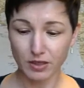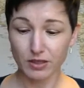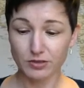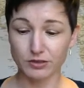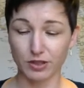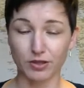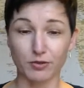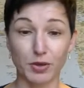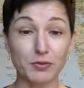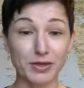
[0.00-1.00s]
So
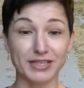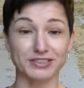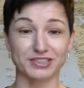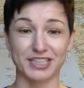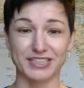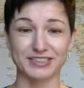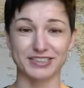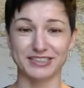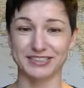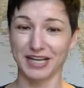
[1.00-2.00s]
one way it's changed
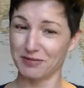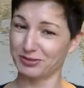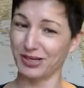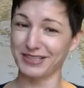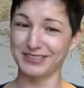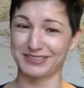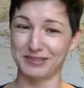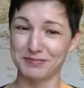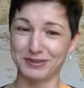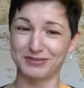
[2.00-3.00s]
is I'm trying to
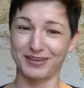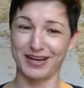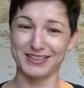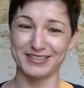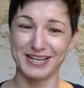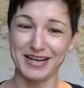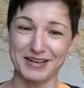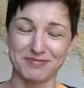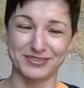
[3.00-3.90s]
simplify the name.